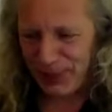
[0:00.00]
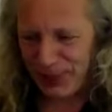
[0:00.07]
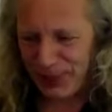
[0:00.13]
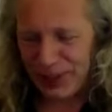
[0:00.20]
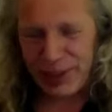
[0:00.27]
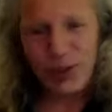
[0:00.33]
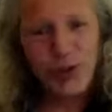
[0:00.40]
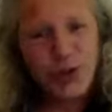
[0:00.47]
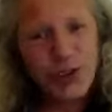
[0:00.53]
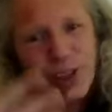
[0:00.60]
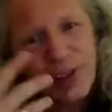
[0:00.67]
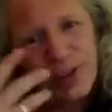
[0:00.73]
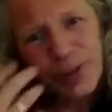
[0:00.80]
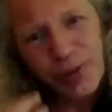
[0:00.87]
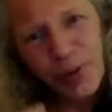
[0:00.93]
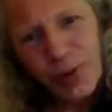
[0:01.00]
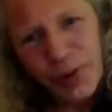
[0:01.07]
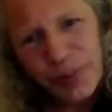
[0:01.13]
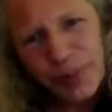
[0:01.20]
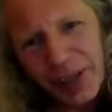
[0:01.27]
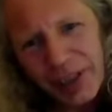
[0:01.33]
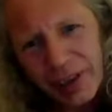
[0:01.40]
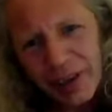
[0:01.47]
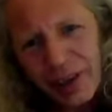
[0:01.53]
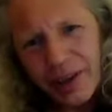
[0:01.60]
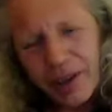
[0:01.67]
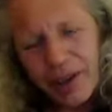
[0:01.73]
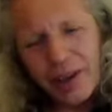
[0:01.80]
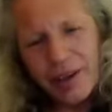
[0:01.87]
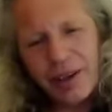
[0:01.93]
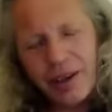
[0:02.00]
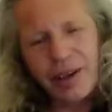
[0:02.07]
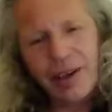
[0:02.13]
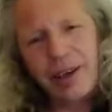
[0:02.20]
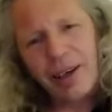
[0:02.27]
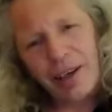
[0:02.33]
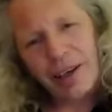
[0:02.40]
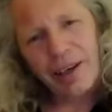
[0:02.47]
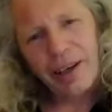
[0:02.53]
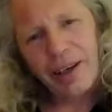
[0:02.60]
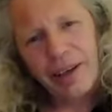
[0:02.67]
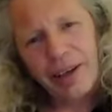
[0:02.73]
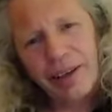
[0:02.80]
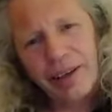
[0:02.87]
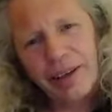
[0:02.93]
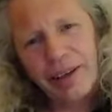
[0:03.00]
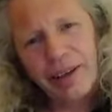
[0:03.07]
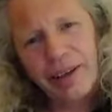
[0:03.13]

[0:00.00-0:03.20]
she said, do you see anything wrong with me? And